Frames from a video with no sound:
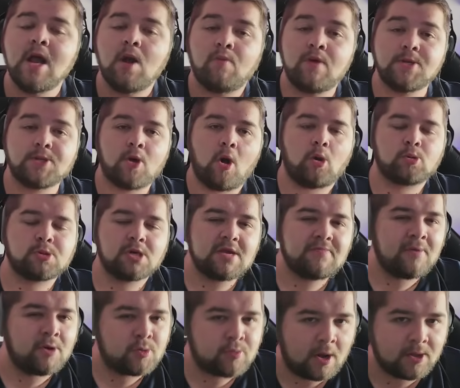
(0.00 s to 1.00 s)
We've got a
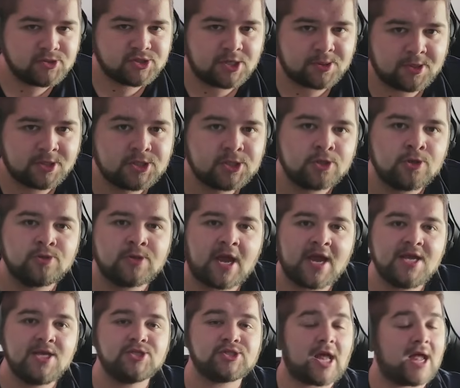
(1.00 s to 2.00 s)
rebuild once every 2
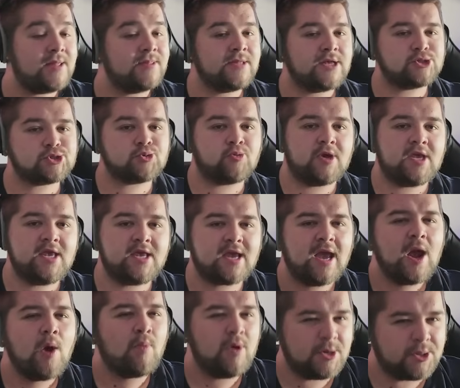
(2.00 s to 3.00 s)
days, and this week
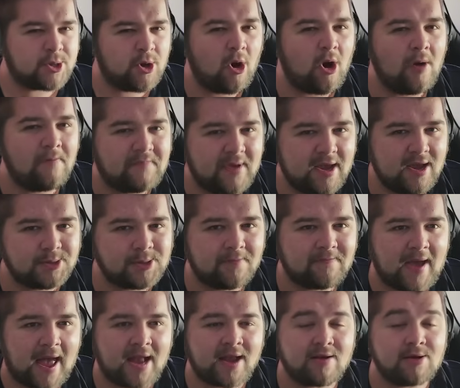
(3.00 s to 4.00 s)
we've got a bit of a
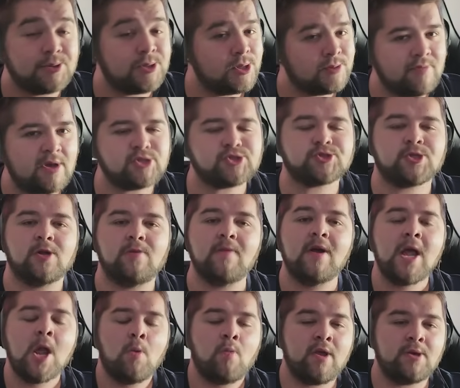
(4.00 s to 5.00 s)
banger. If you've missed them,
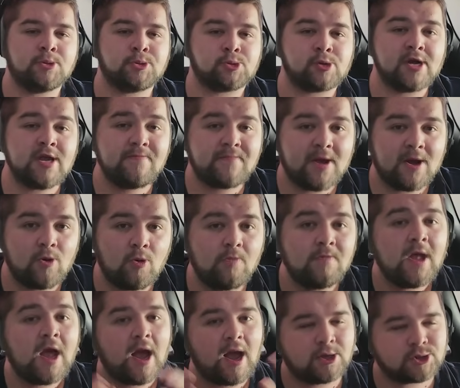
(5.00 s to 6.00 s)
we have rebuilt
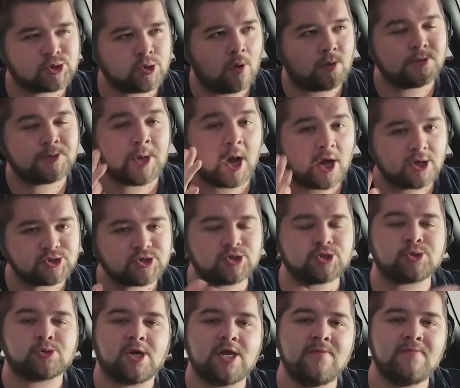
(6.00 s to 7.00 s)
a sort of
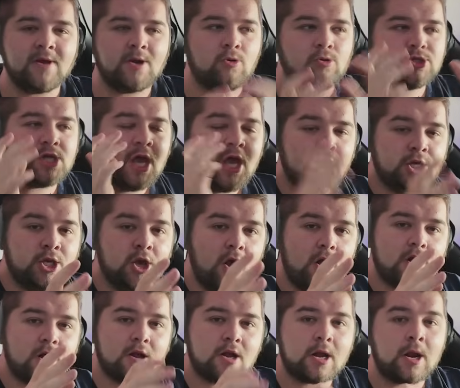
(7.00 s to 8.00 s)
versus rebuild,
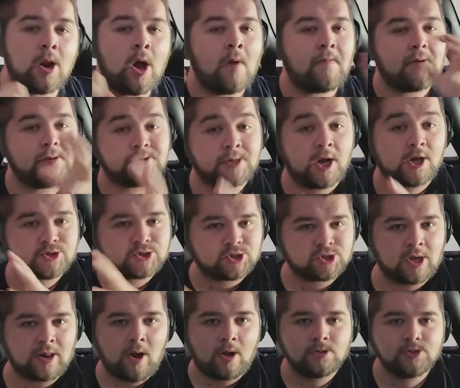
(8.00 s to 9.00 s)
Jurgen Klopp versus
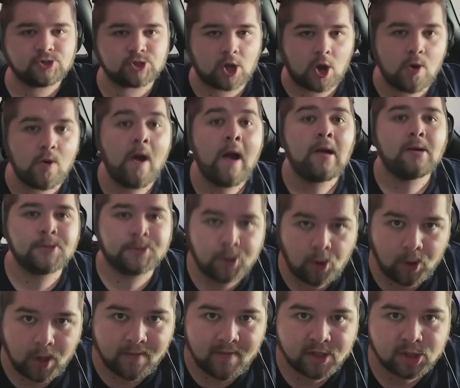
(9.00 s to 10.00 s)
Alonso
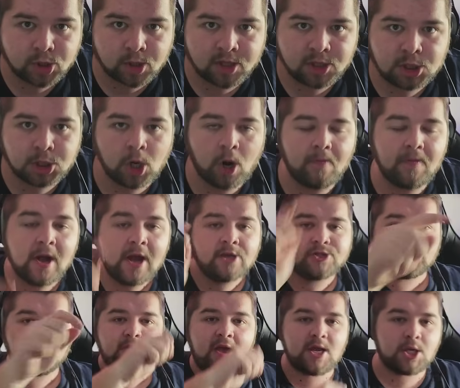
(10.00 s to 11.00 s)
for the Madrid job.
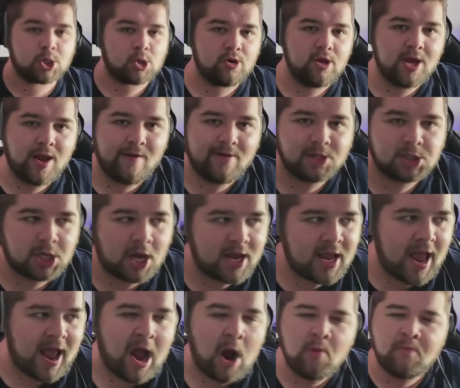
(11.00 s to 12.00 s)
So make sure you go and check
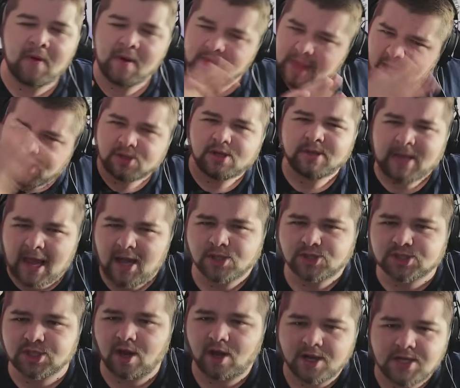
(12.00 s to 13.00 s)
it out. But that
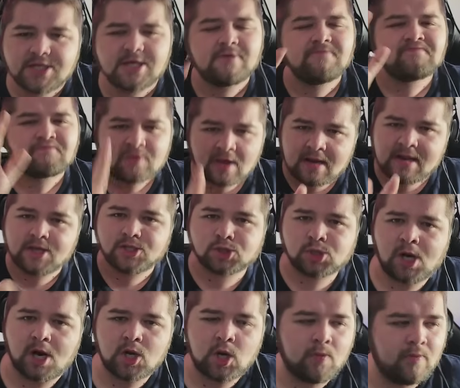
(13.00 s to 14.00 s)
aside, let's
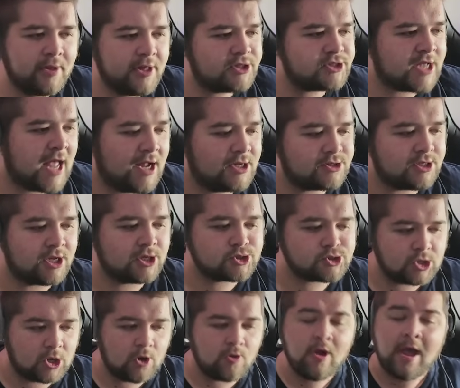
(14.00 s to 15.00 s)
crack on with the tactics.
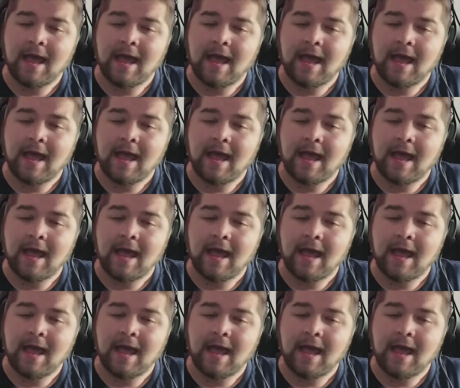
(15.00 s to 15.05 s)
So